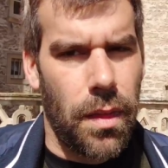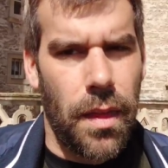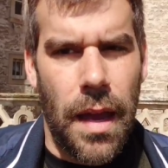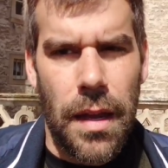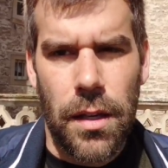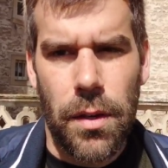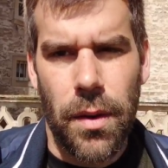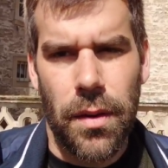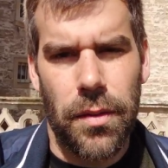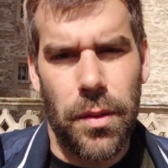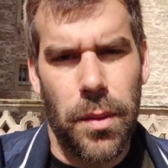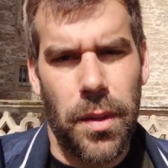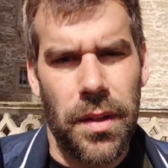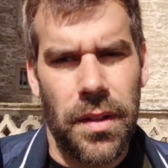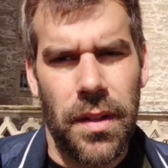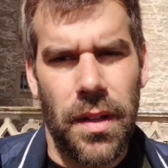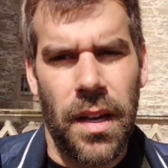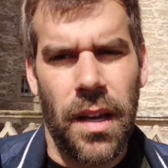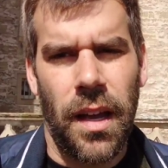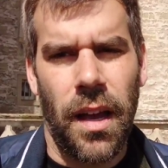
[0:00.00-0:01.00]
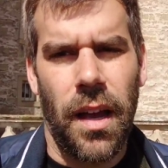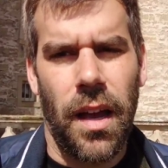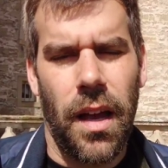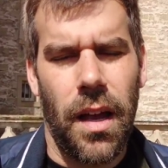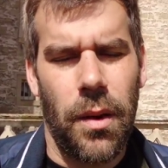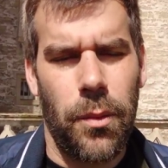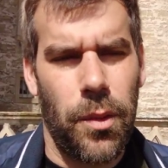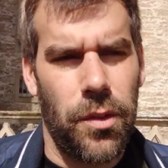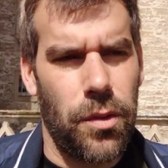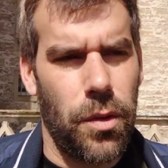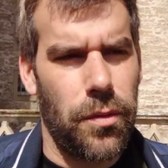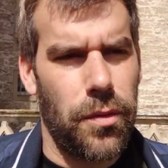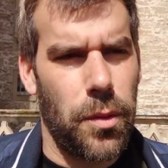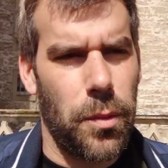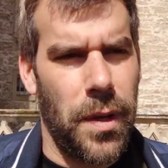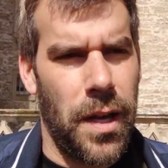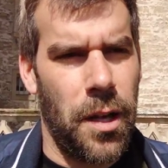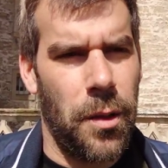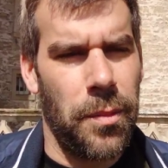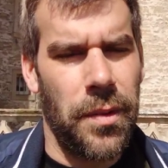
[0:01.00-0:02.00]
Thank you, everyone. I was
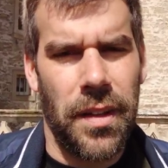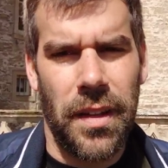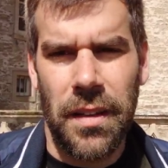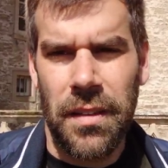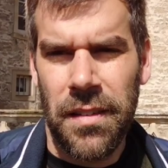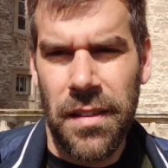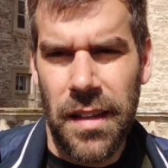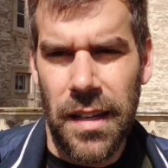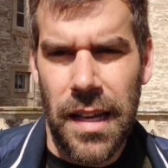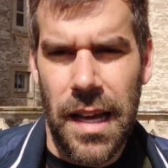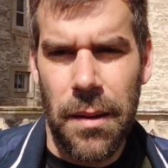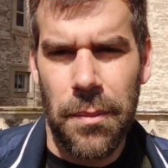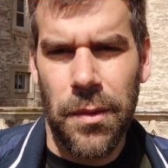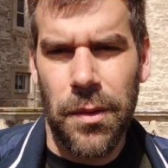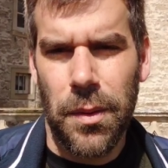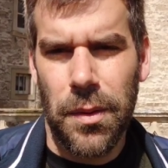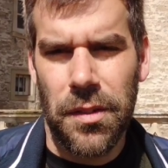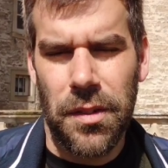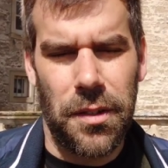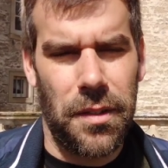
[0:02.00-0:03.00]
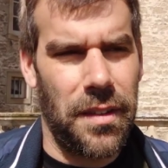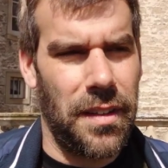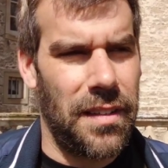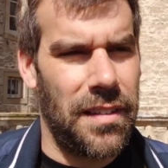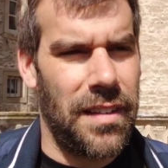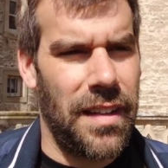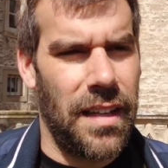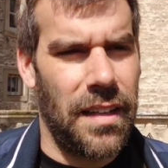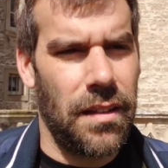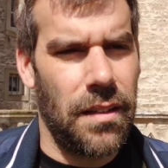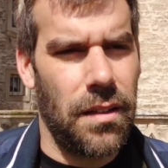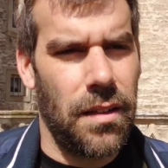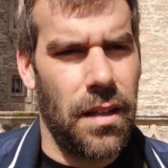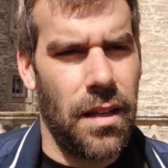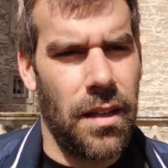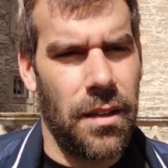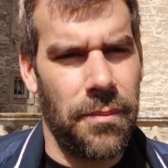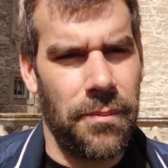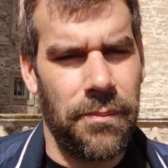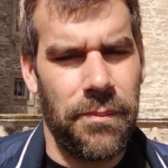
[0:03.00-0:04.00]
overwhelmed, and I still am to a certain extent,
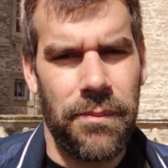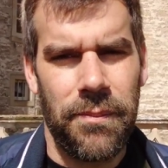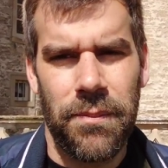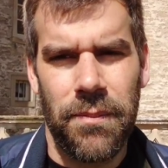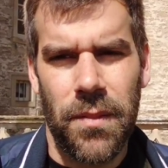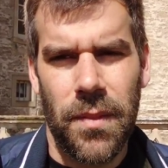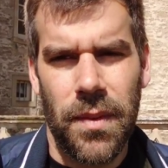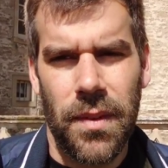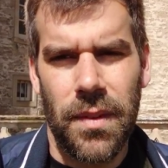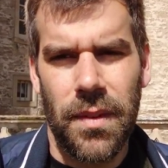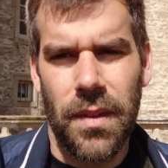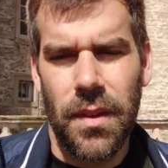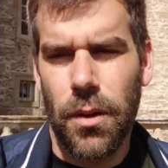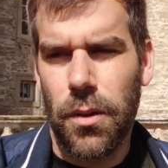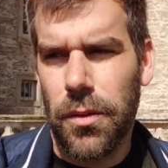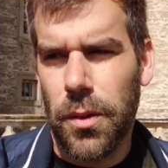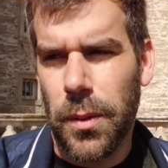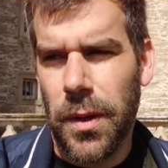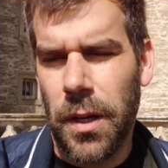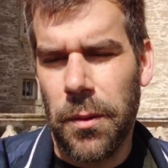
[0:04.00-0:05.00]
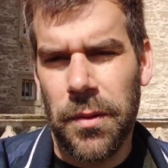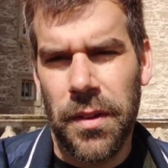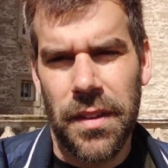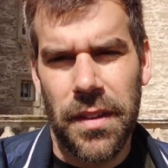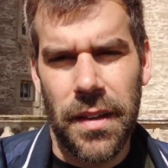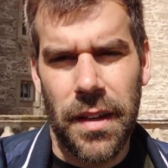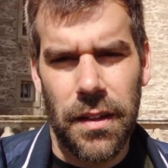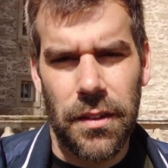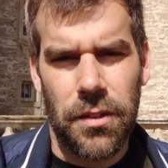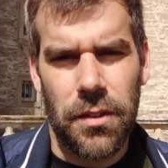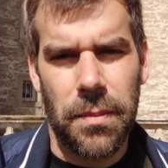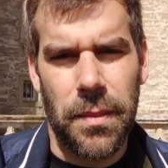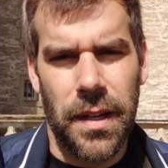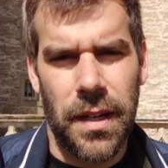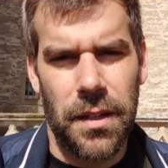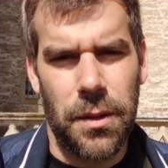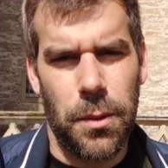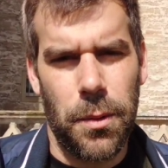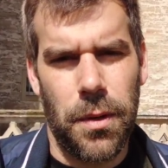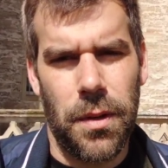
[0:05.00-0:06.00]
overwhelmed and touched
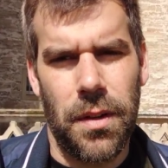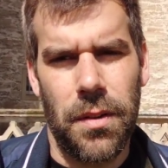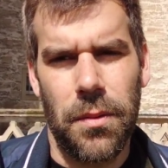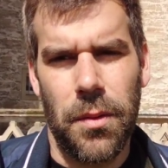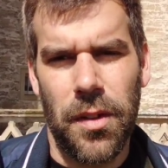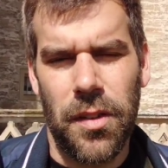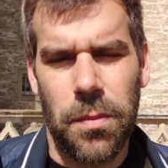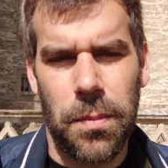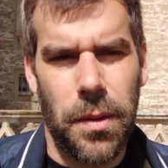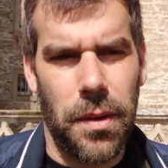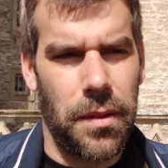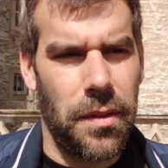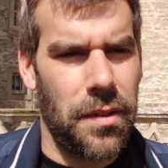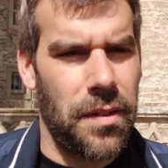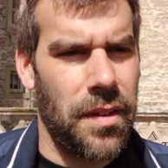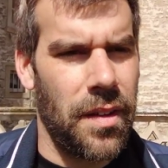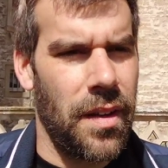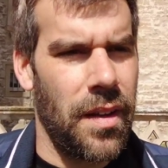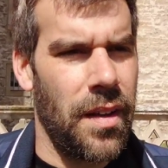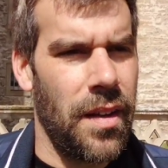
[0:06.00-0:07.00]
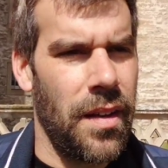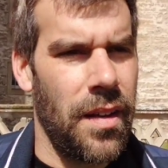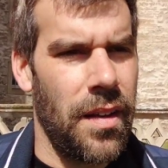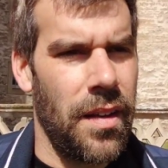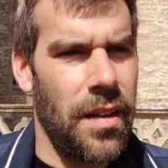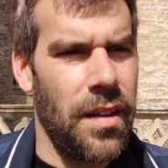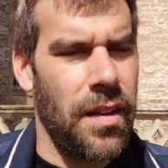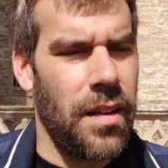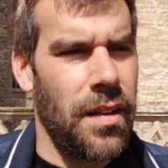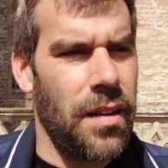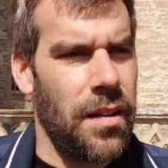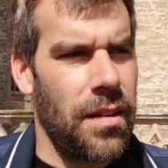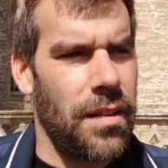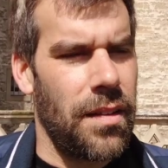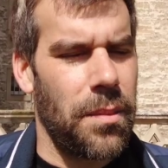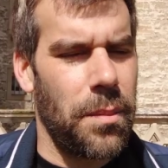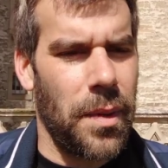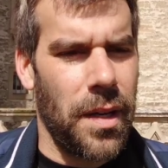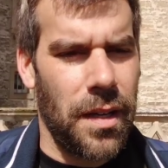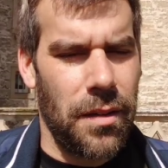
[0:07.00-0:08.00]
by your response
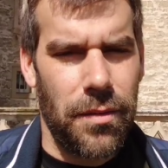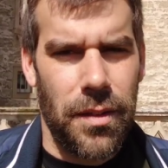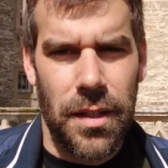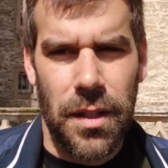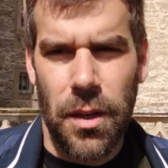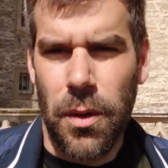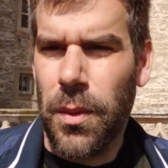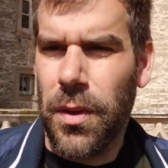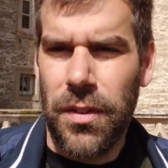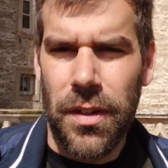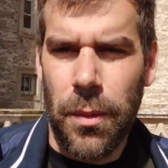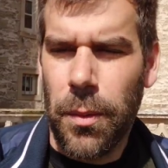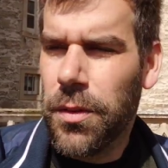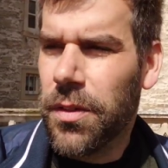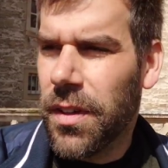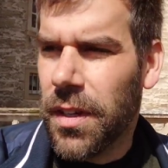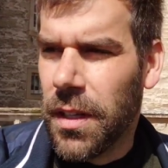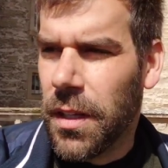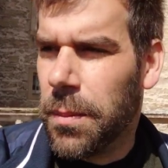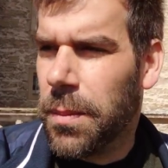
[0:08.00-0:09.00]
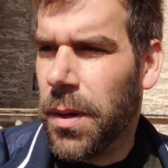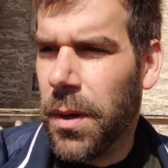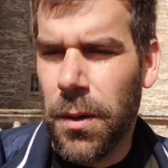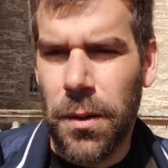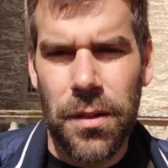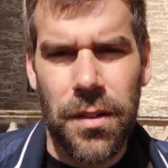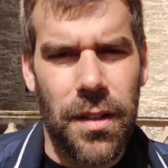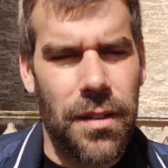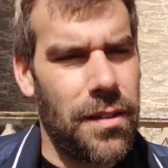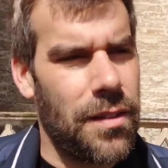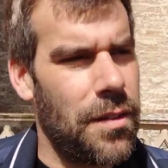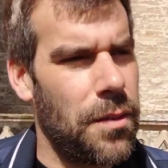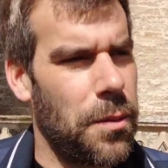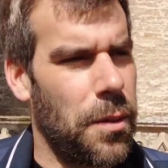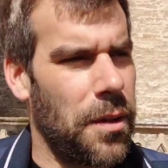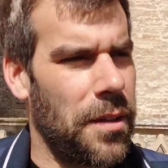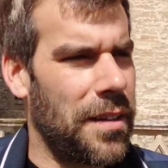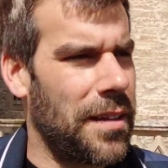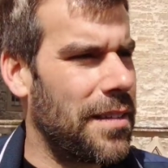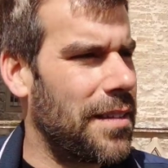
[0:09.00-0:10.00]
to my video, which I wasn't going to post. It's
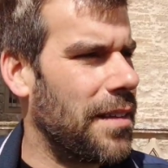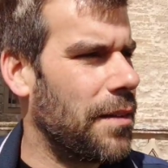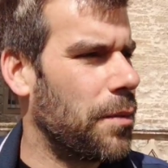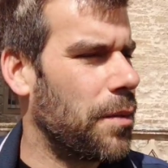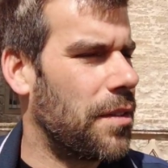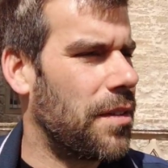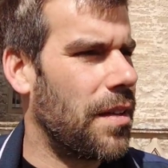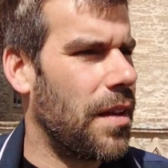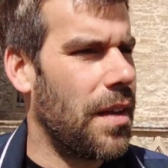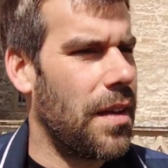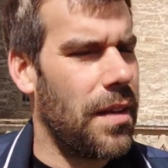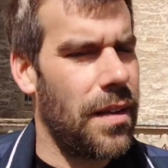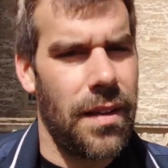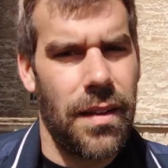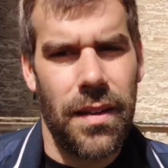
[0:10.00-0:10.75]
too honest. I was